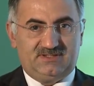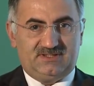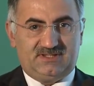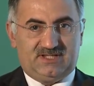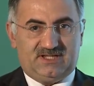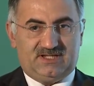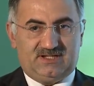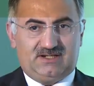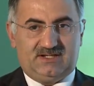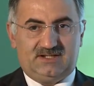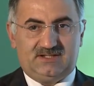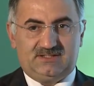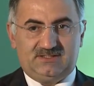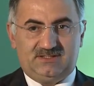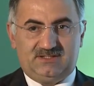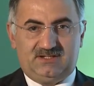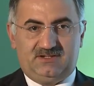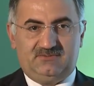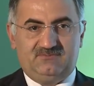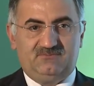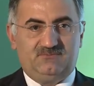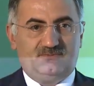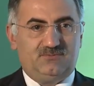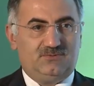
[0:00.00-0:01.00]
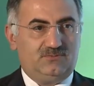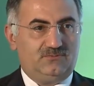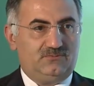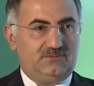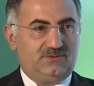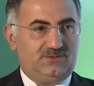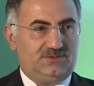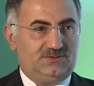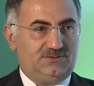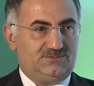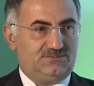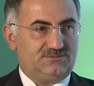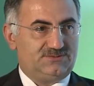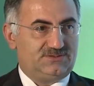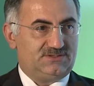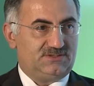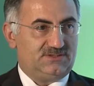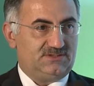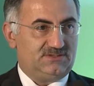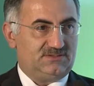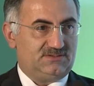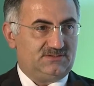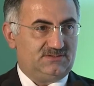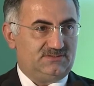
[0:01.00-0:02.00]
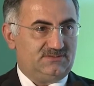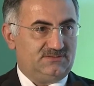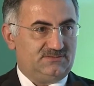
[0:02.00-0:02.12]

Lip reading: directly involved to the